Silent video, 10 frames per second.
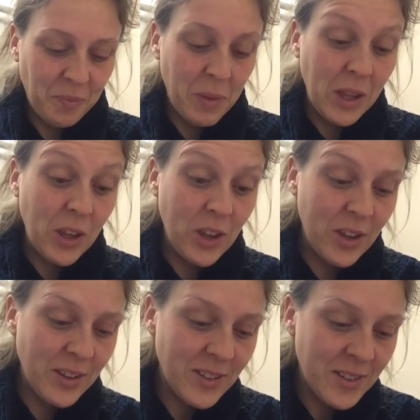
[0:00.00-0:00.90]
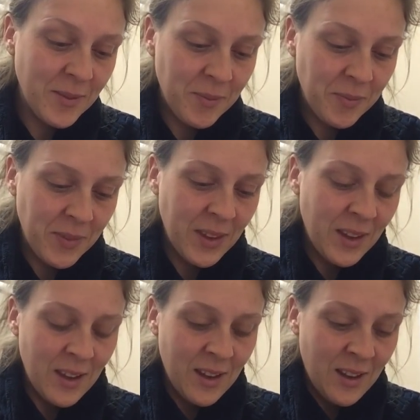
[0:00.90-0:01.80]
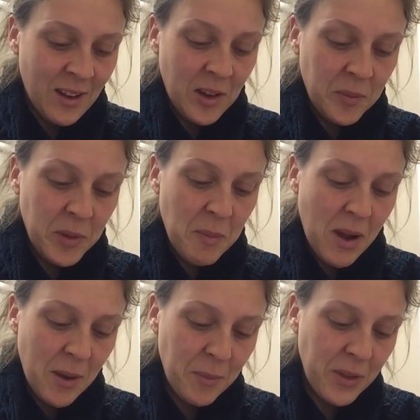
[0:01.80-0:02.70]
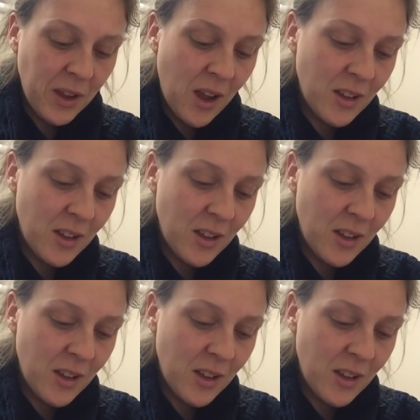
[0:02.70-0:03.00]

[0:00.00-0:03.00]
Because I'm the mum that